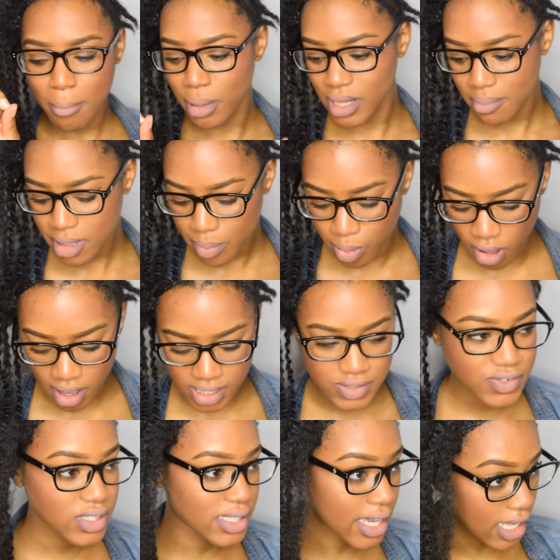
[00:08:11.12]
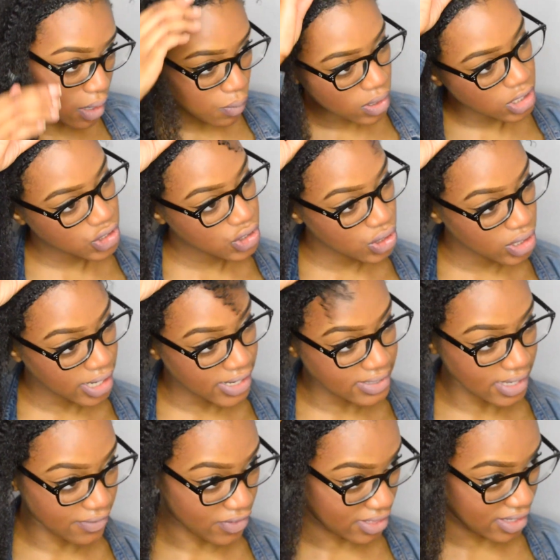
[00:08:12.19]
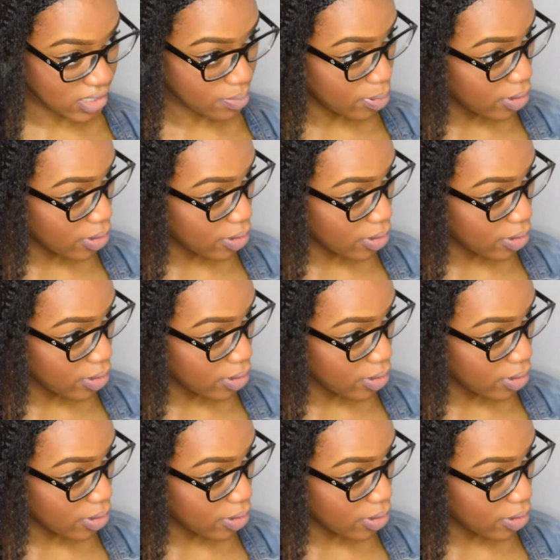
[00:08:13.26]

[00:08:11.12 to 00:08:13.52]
But let me pause for a second. I want to show you guys, like for this